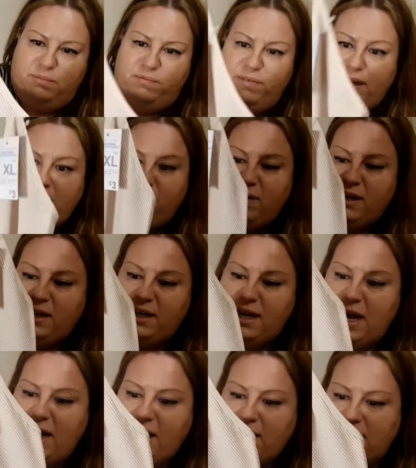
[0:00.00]
Very
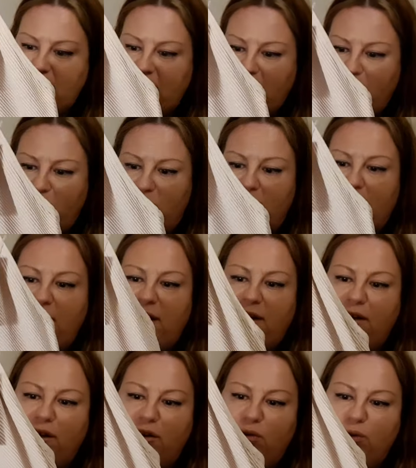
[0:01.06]
nice
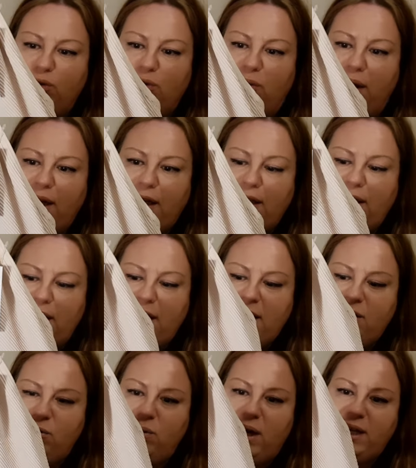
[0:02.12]
actually. Good
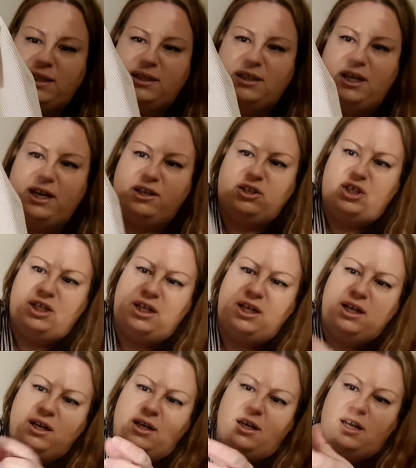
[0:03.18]
quality, quite
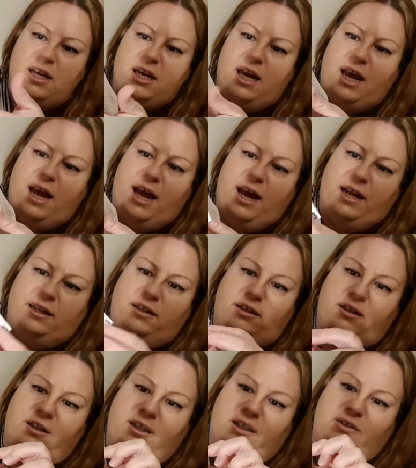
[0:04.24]
stretchy. And
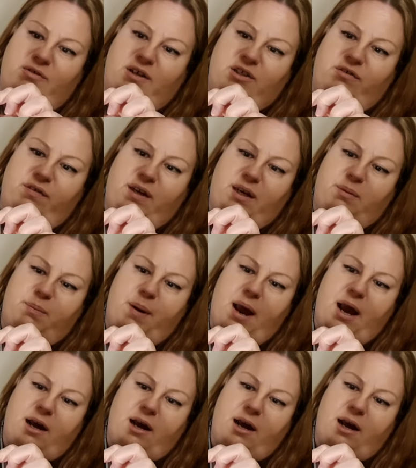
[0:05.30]
this was £3.